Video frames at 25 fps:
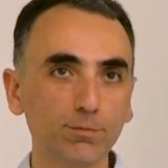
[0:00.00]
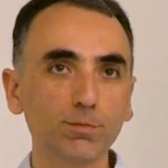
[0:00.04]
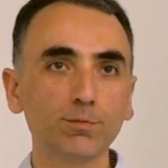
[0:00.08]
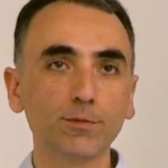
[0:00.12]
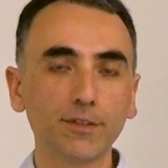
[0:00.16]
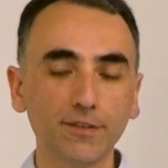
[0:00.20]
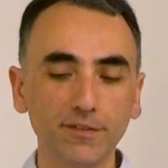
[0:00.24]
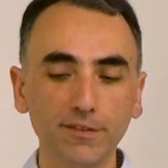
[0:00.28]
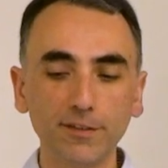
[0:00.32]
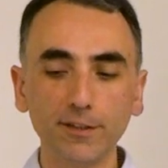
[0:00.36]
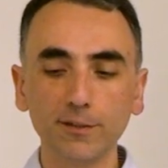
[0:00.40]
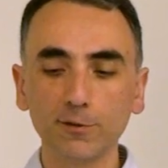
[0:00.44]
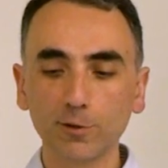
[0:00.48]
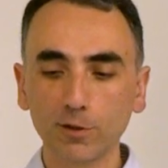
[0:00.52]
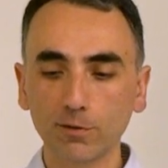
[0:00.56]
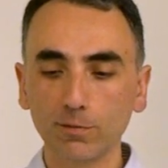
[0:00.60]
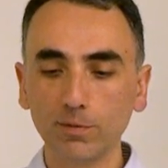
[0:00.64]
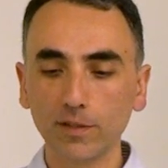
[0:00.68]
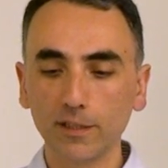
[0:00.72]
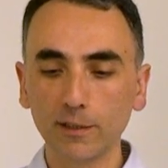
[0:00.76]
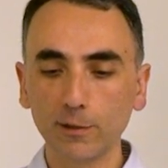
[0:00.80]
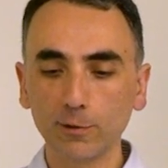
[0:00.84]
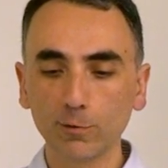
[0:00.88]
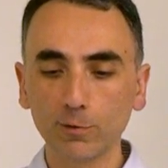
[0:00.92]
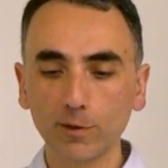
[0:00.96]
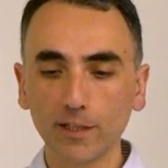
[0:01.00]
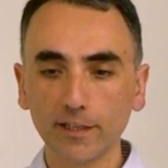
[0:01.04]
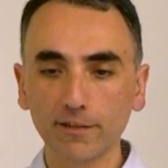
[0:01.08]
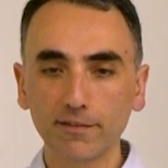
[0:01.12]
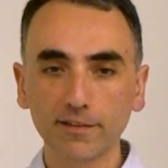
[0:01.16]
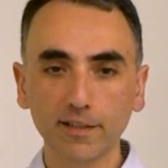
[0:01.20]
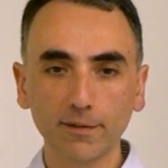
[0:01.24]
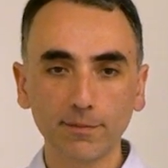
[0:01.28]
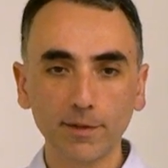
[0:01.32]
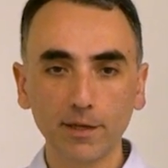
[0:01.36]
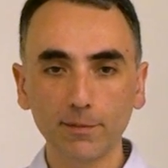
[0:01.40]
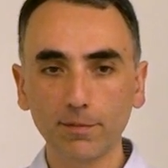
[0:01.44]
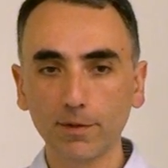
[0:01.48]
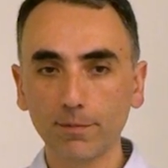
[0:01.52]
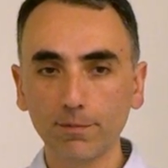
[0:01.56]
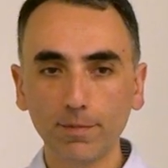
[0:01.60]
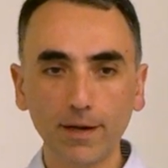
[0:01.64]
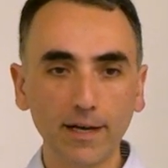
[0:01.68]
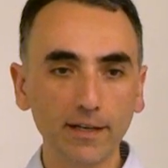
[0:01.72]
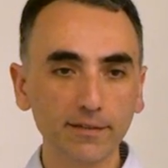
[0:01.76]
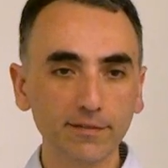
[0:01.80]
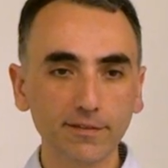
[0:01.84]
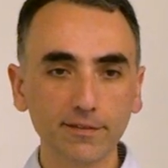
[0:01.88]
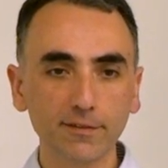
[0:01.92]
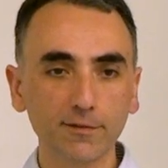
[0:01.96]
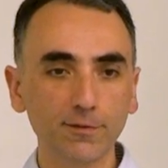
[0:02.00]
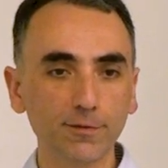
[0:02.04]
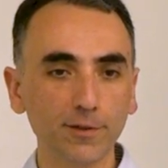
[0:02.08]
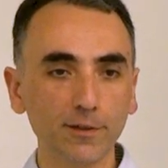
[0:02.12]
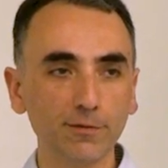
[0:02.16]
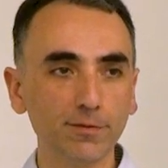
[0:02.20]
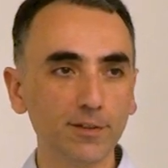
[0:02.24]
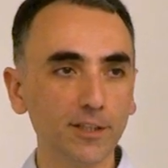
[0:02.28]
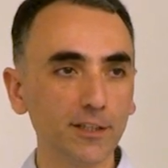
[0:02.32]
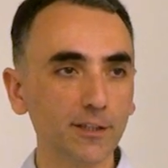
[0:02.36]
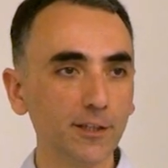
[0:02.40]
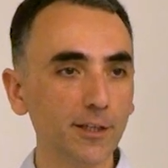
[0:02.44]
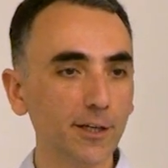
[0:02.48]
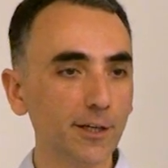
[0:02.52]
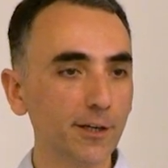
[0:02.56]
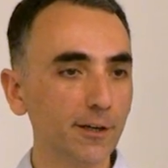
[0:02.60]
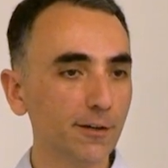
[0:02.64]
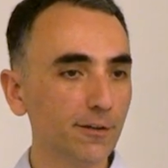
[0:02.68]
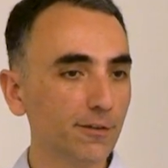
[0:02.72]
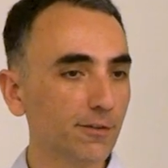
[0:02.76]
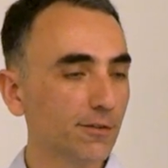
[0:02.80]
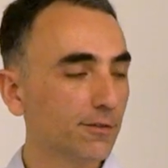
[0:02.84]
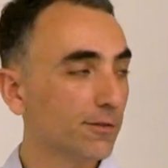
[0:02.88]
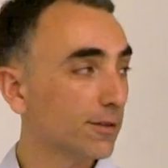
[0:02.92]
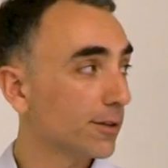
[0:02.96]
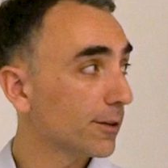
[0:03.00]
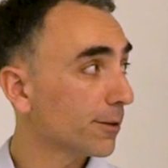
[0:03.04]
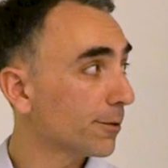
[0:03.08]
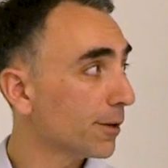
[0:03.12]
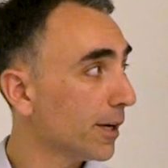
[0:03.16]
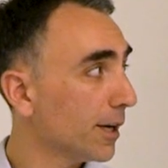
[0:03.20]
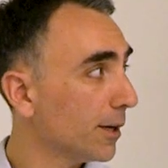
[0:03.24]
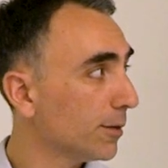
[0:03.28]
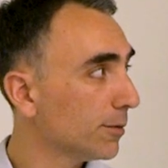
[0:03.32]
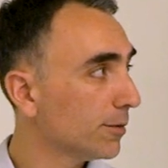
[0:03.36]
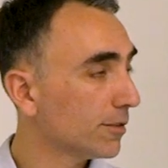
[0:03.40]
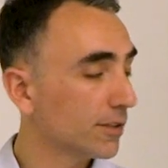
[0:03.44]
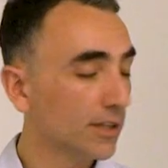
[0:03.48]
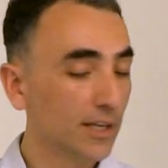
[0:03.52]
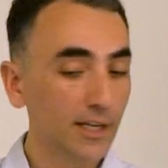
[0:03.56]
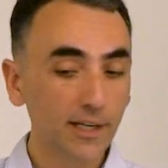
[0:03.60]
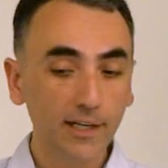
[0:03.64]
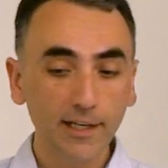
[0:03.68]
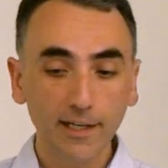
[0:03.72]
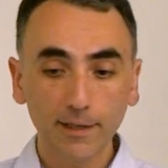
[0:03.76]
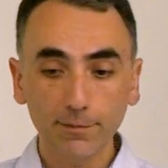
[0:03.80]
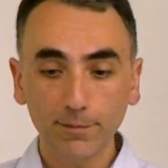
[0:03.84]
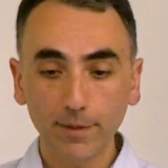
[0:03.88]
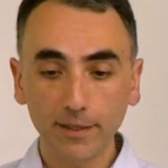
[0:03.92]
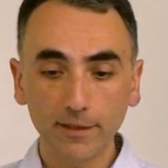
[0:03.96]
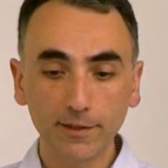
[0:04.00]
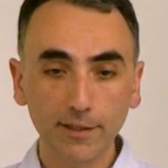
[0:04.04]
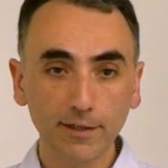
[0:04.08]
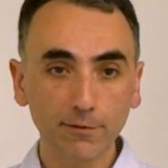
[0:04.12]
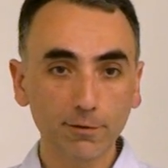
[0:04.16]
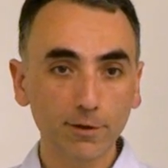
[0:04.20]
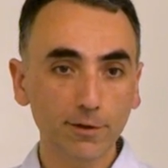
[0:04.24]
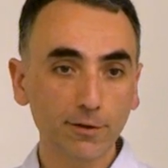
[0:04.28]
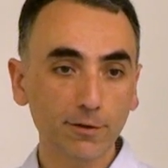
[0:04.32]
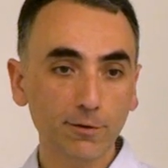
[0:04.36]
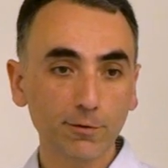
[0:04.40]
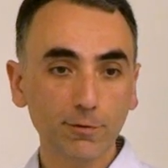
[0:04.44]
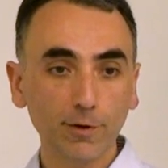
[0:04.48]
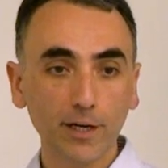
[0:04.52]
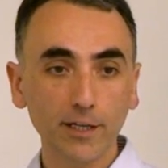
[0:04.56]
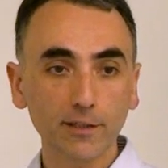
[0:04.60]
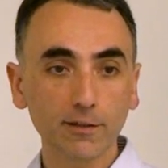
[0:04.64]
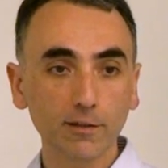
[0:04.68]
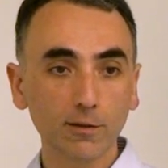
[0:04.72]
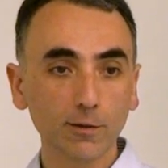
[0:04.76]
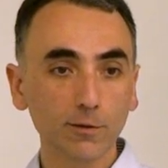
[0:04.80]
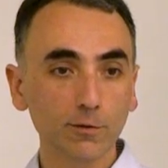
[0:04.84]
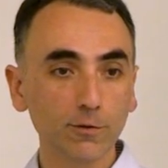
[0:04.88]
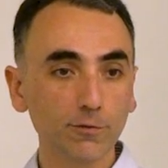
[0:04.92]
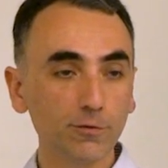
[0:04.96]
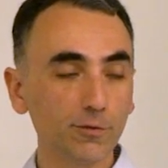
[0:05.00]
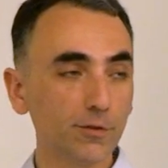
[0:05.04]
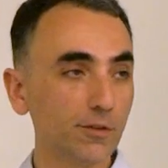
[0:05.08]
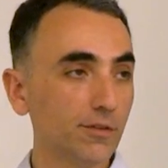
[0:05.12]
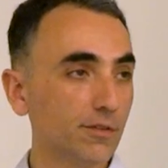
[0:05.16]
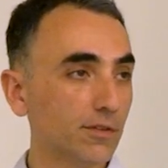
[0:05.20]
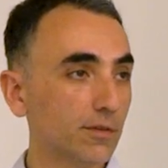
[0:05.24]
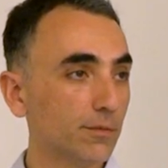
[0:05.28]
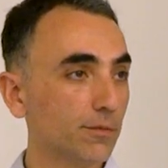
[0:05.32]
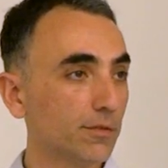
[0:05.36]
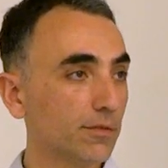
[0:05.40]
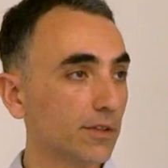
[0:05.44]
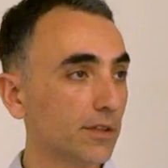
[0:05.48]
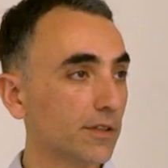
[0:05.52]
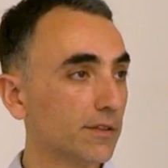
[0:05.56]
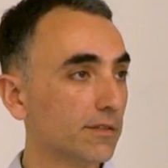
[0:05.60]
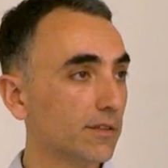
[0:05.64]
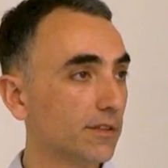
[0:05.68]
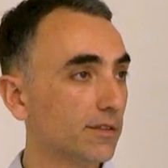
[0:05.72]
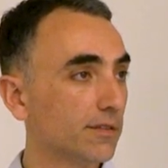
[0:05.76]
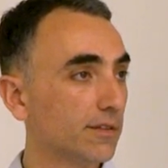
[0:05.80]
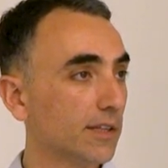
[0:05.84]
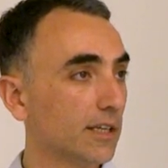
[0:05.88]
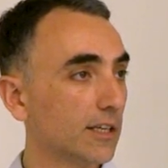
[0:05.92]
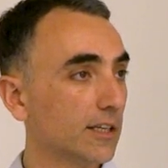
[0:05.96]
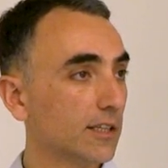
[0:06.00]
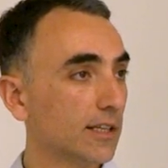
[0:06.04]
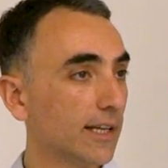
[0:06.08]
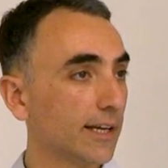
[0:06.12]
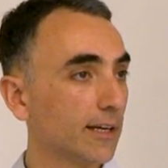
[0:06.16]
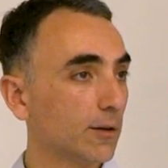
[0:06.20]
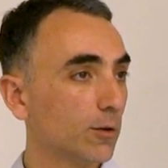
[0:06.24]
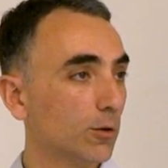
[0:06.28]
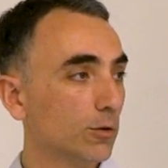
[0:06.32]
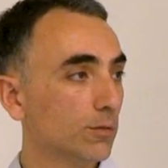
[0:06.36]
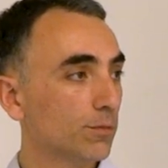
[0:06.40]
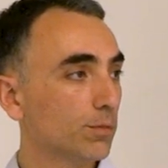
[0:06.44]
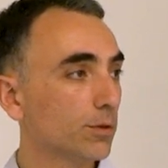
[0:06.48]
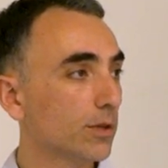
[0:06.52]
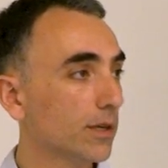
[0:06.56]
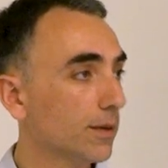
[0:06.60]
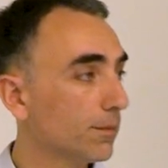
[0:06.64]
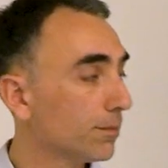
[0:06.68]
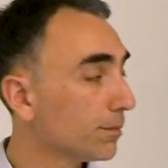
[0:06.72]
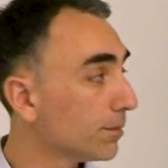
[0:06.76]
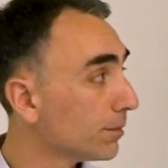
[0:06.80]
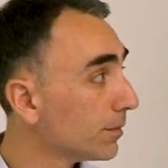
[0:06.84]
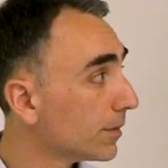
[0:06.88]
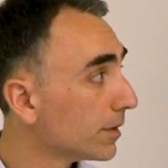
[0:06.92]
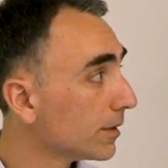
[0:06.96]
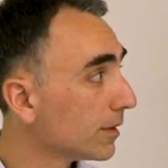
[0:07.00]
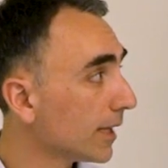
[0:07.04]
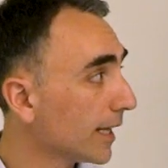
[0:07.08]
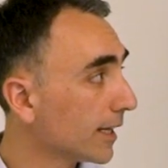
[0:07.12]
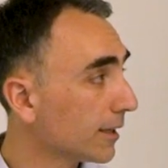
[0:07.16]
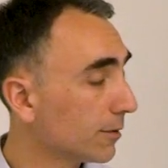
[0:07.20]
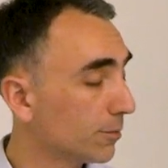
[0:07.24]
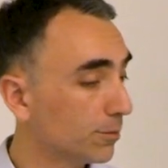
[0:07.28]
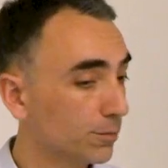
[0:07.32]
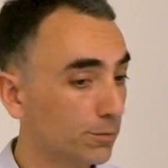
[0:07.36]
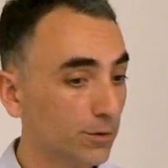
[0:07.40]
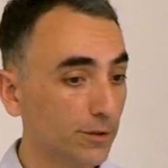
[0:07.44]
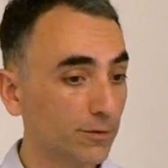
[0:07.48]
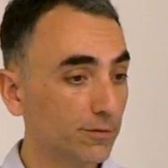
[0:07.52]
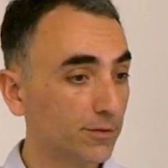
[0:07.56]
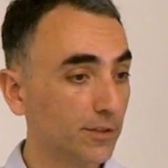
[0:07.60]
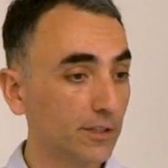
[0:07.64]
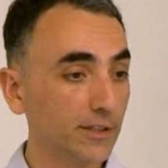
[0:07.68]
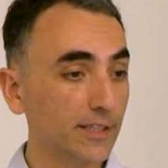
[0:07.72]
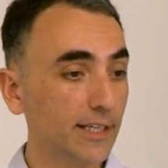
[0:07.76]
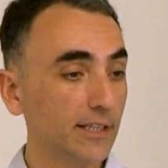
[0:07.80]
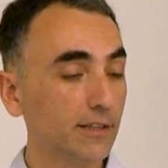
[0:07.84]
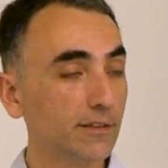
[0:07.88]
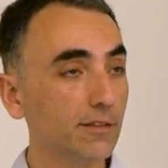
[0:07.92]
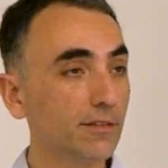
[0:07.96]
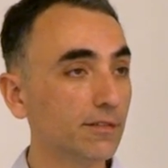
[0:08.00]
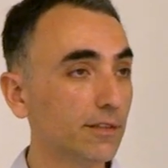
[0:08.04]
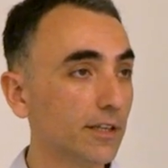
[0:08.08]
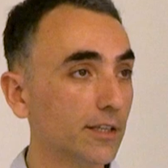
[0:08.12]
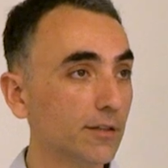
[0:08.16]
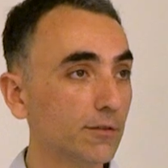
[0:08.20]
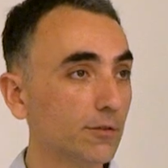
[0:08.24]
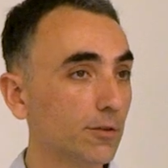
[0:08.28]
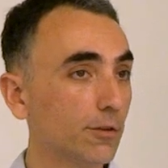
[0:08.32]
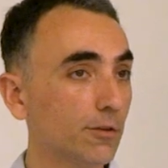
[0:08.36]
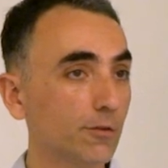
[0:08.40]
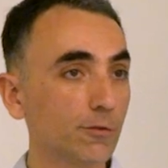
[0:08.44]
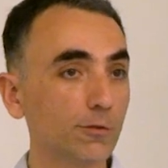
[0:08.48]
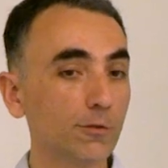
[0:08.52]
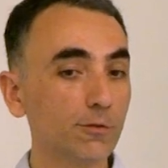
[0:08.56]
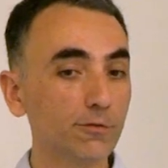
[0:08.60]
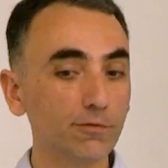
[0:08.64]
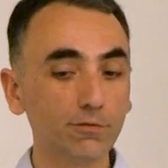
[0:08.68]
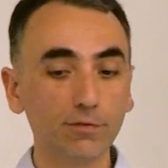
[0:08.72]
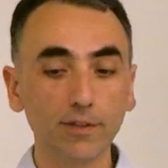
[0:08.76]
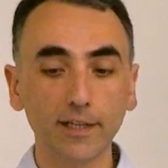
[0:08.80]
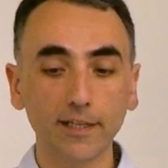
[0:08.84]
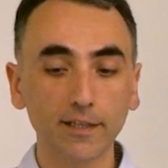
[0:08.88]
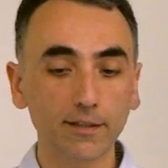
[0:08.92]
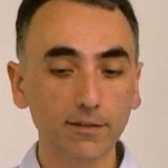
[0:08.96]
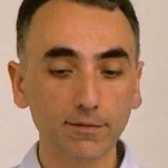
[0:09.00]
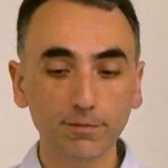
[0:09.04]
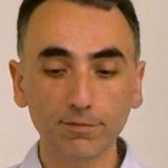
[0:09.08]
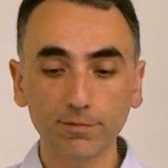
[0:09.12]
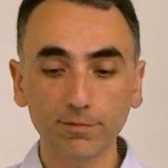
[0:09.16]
considerably new, let's say maybe past 15 years around. But there were quite a lot of systems existing like on-prem, like with the data centers of like